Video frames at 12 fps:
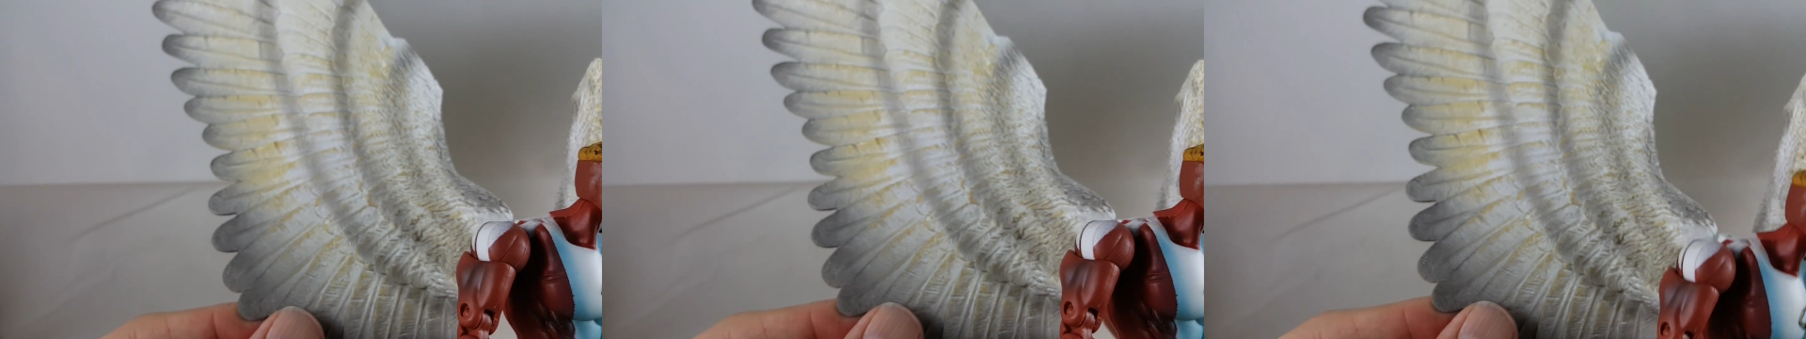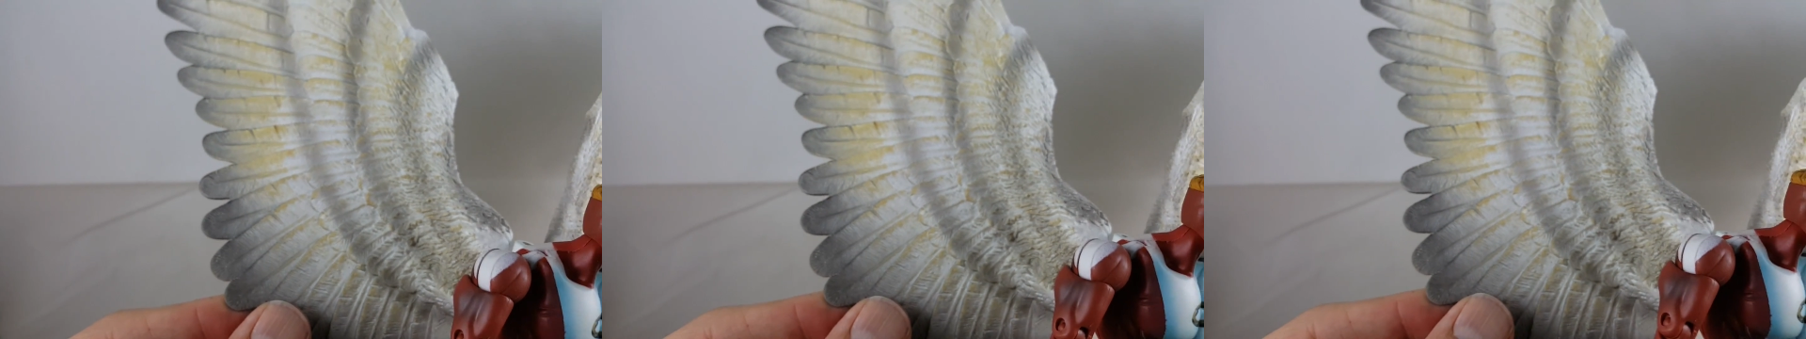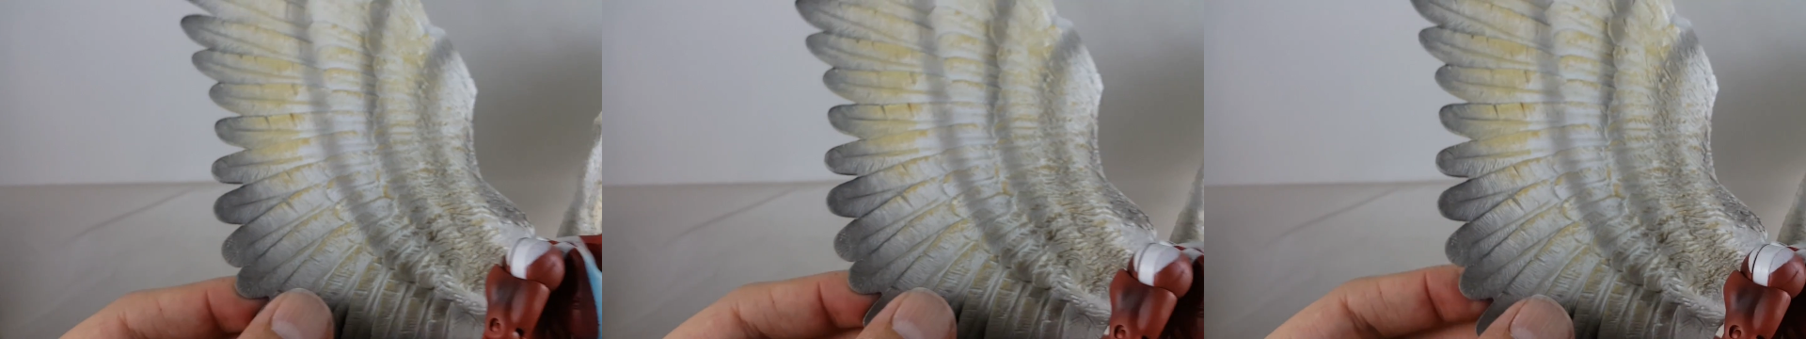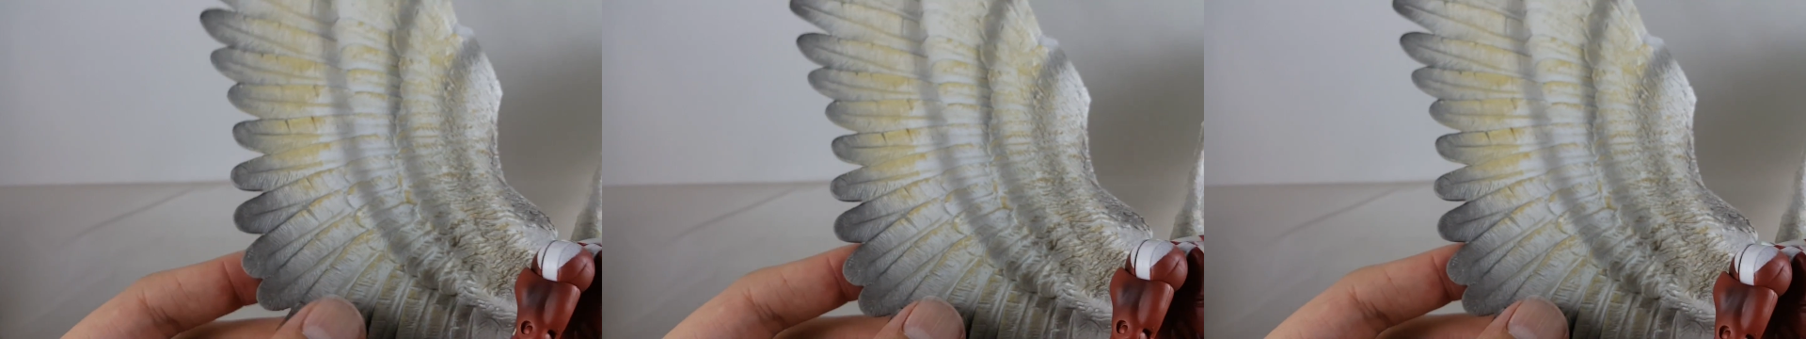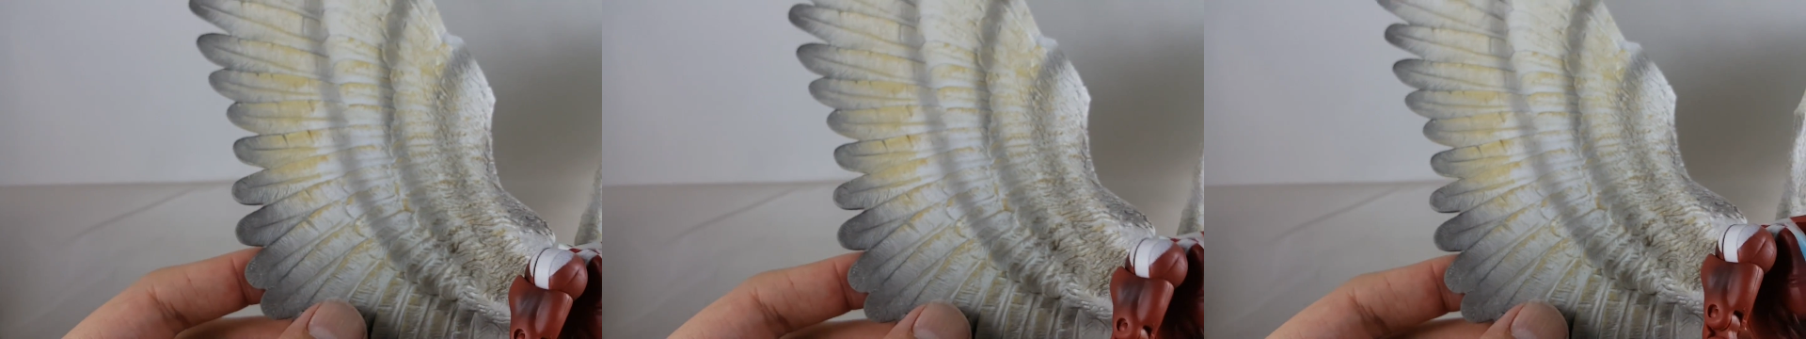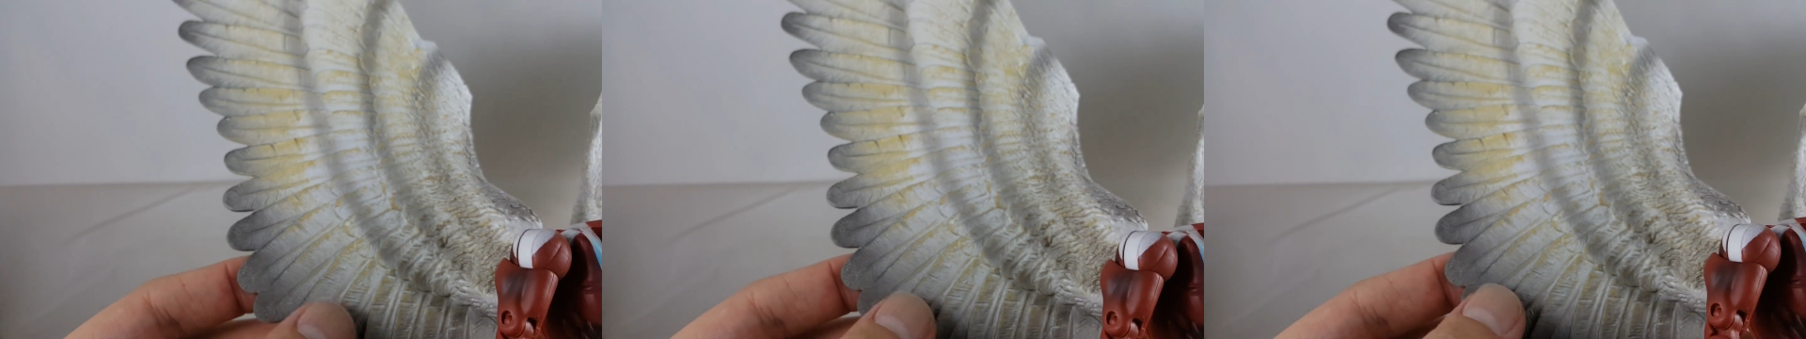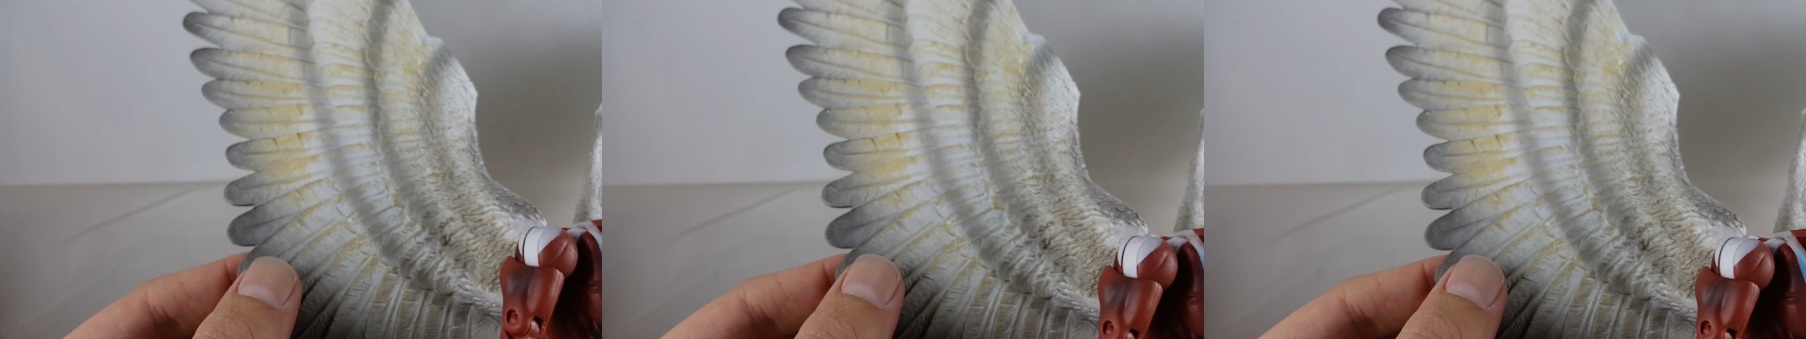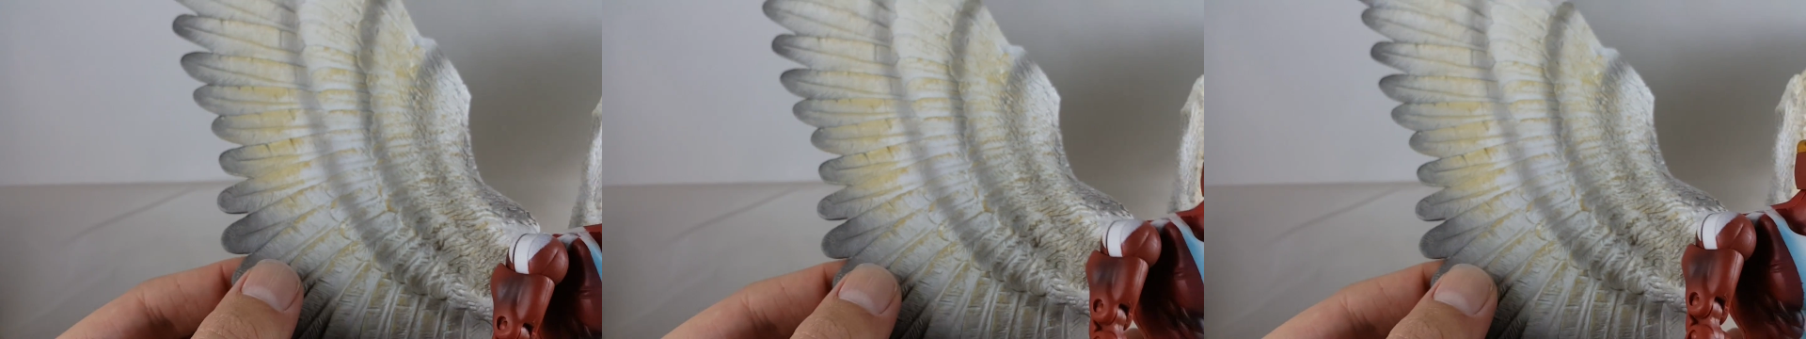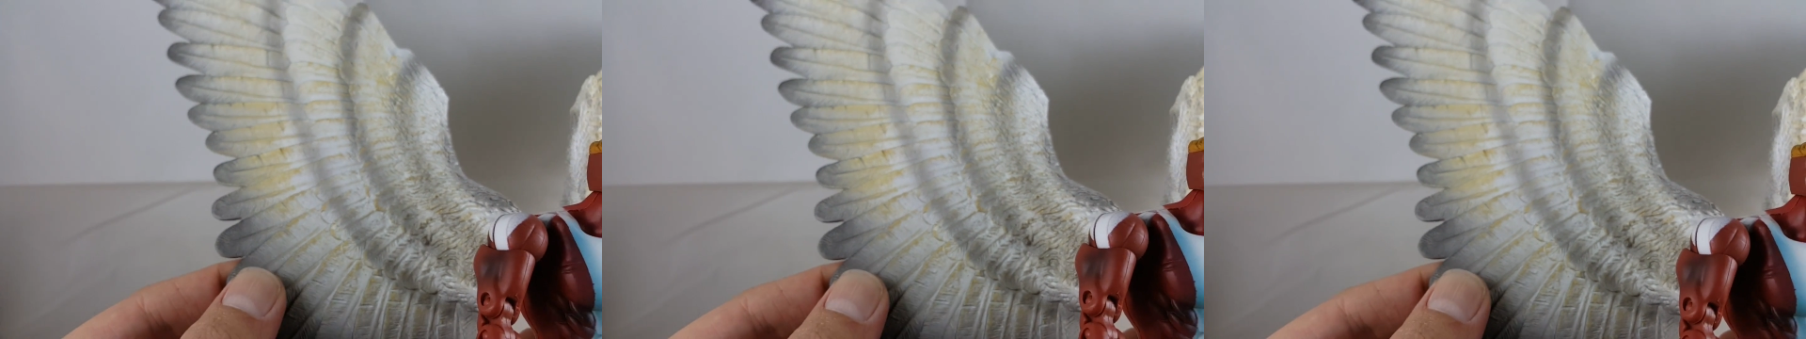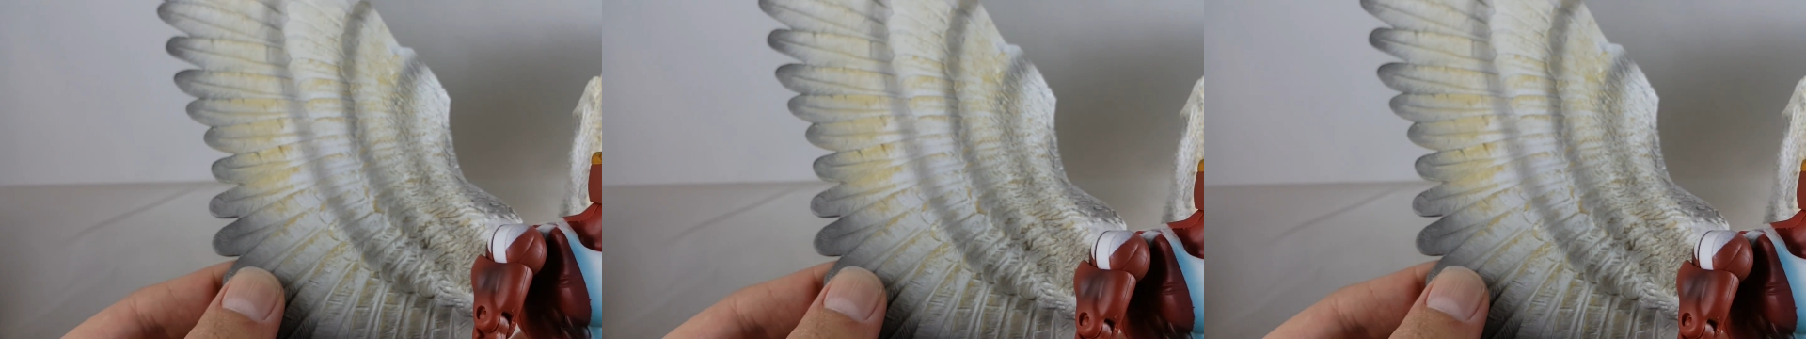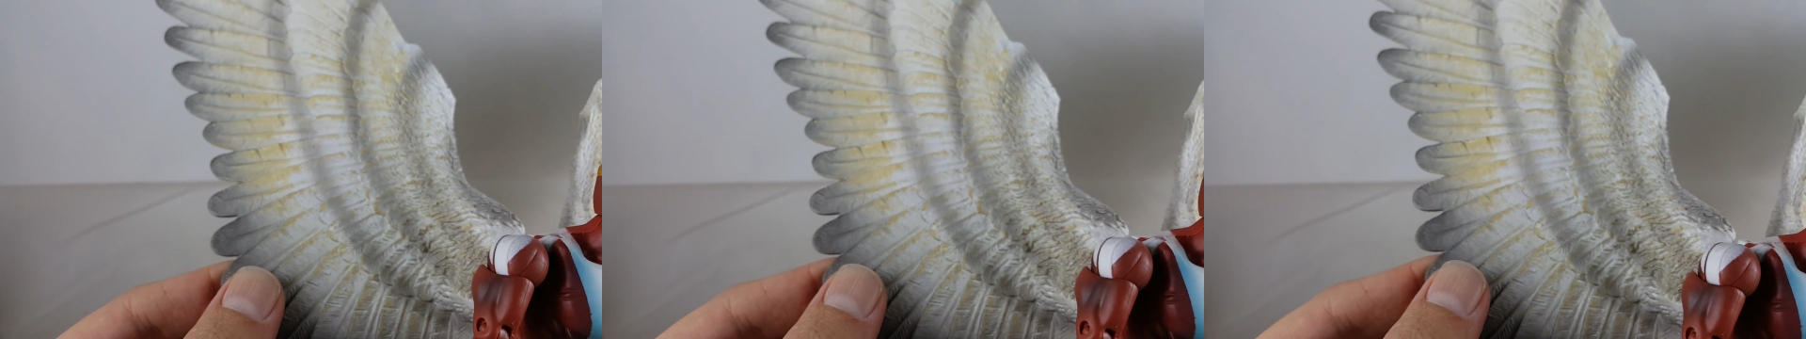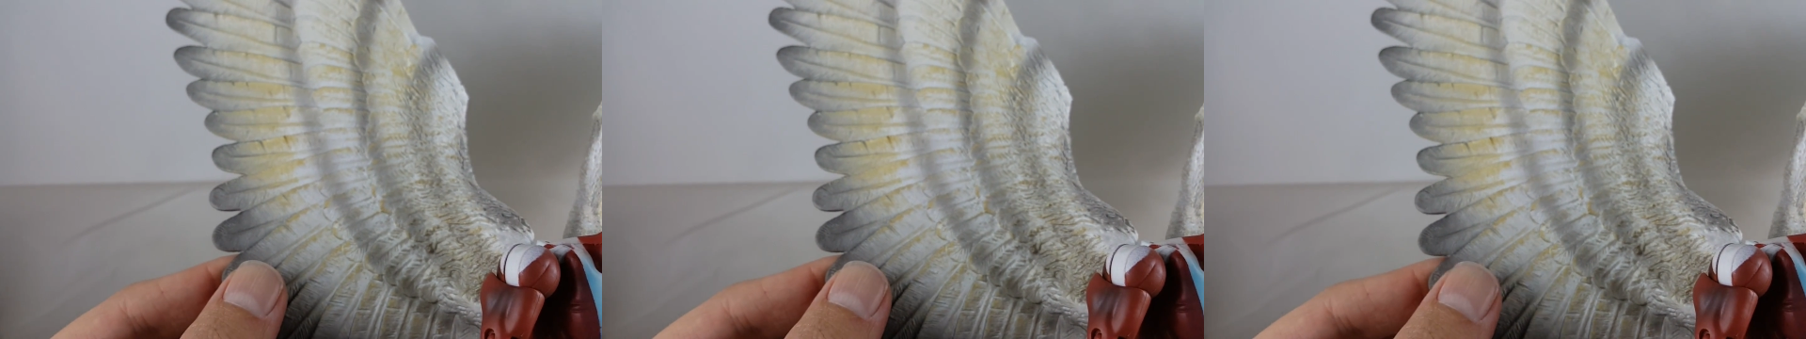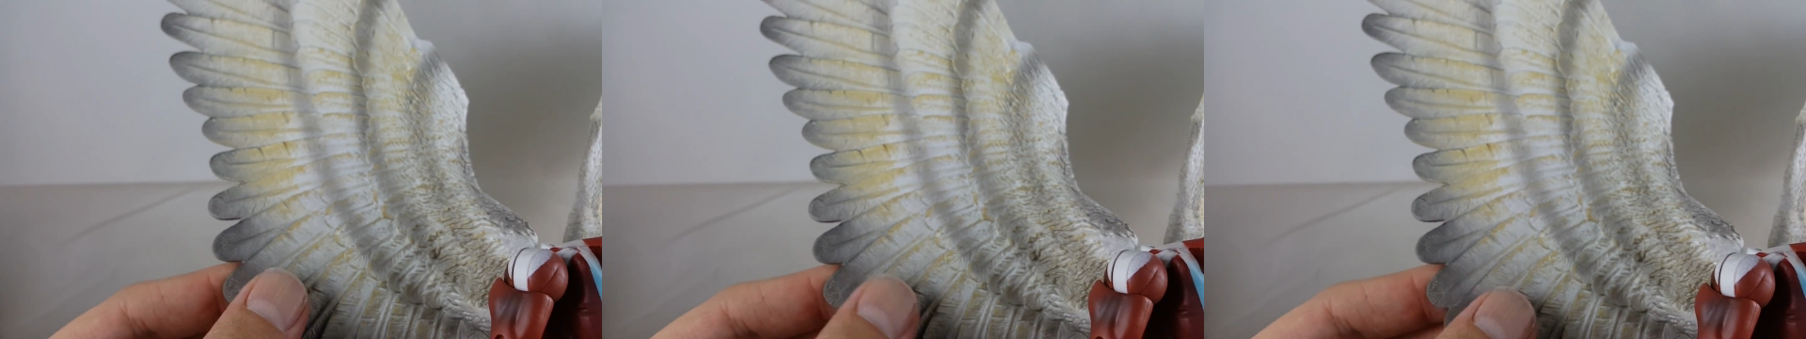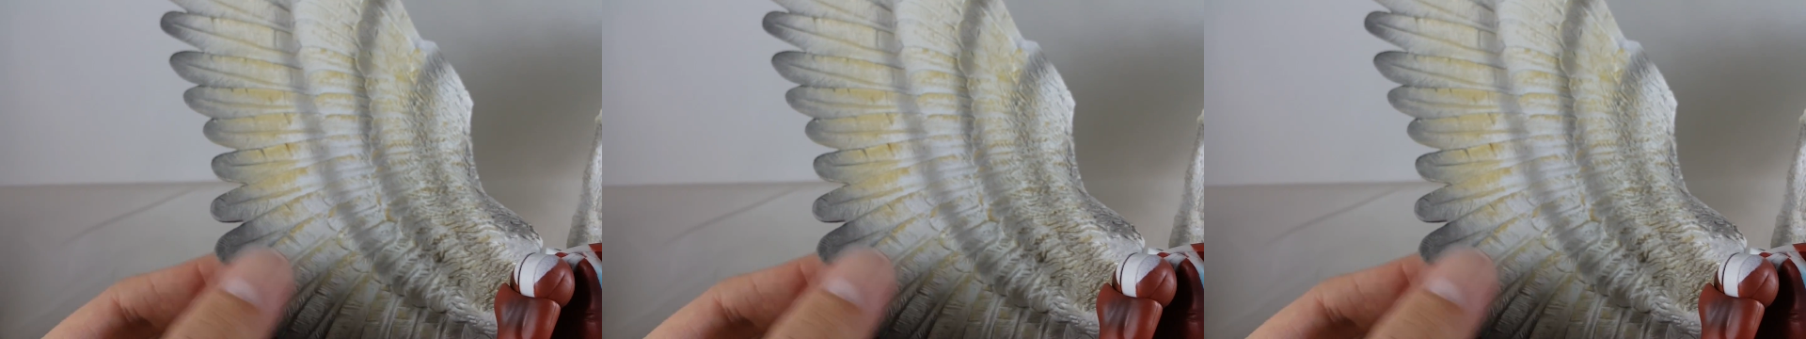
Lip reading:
(no speaker visible)